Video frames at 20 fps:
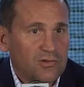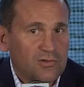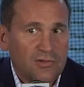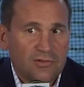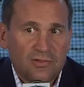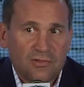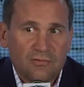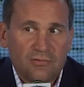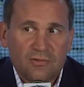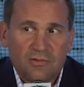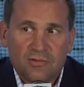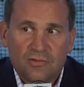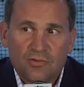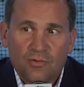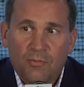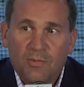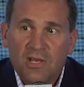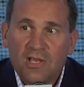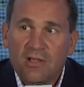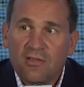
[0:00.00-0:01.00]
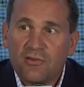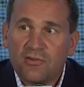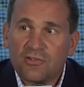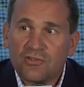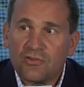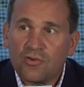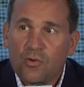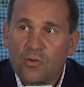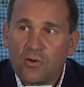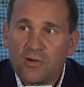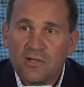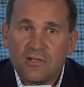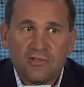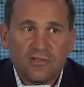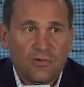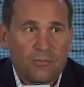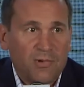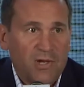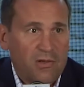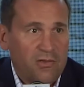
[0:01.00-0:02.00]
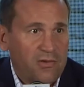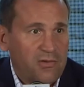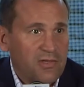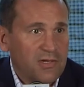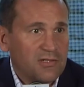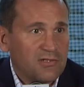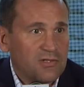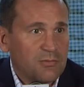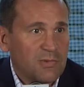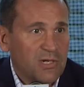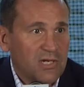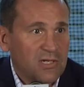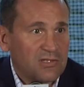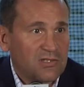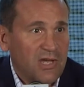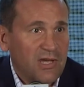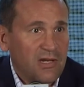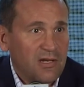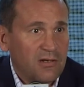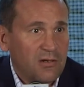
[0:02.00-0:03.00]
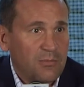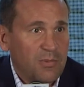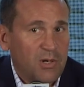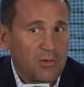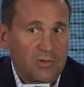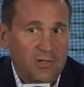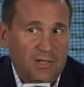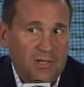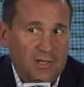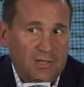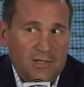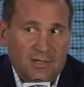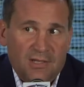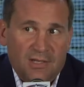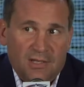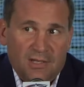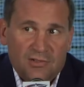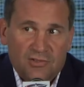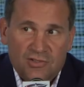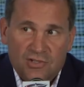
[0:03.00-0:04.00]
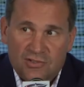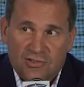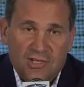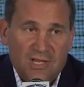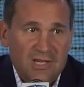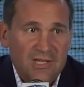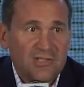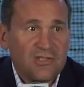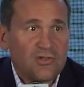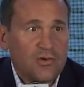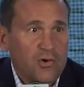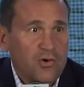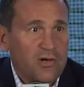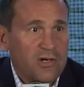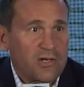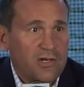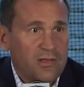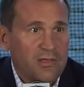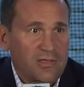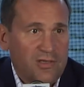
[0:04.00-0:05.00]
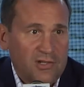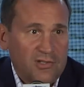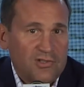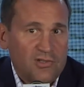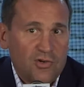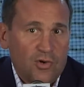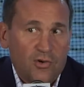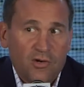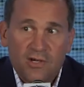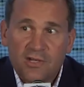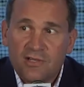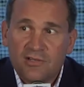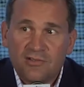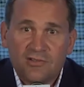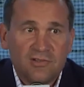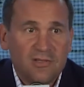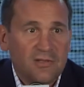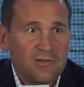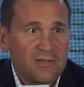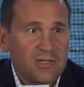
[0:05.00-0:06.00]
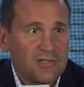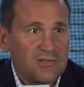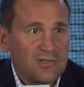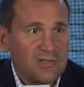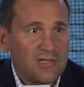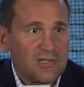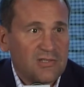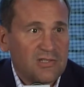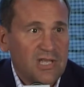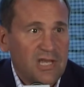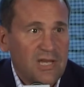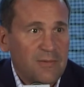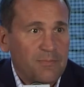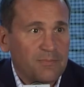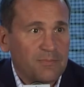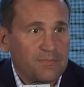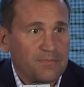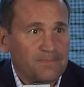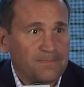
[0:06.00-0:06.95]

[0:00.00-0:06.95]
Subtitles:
us. There's so many other stories, so many other things to be excited about. It's just a story. The story is this team.